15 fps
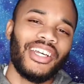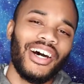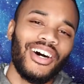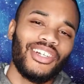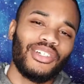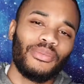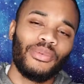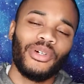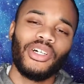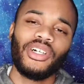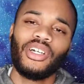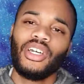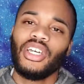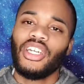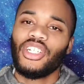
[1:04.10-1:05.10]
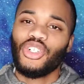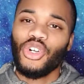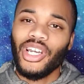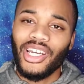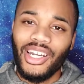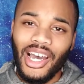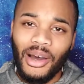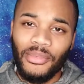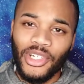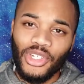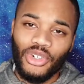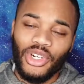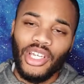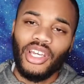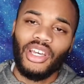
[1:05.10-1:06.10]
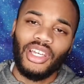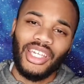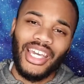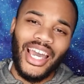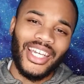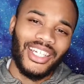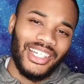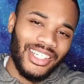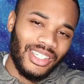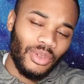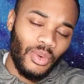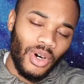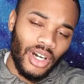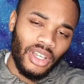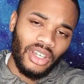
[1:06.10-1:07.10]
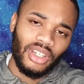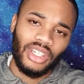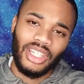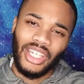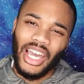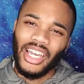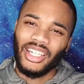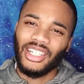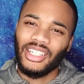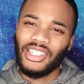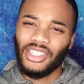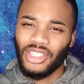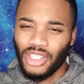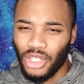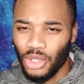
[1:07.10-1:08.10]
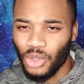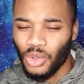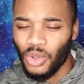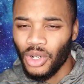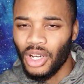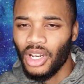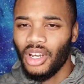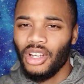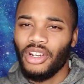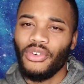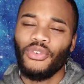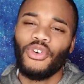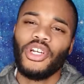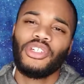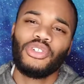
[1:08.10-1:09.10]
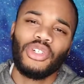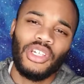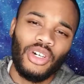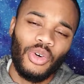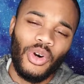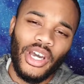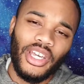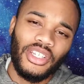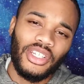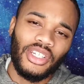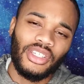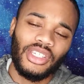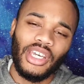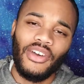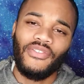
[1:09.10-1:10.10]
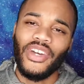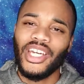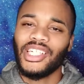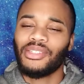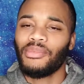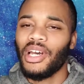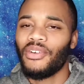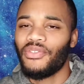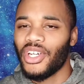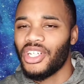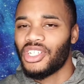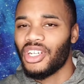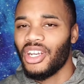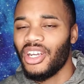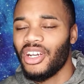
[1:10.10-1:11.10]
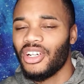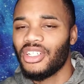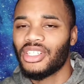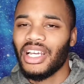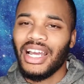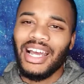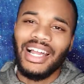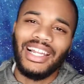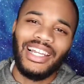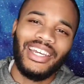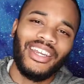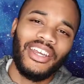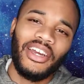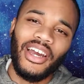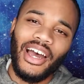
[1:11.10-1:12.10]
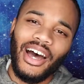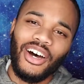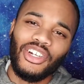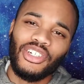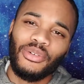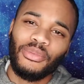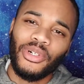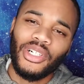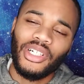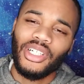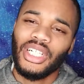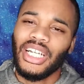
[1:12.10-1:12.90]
algebra, trigonometry, calculus 1, calculus 2, differential equations, advanced math for engineers, linear algebra,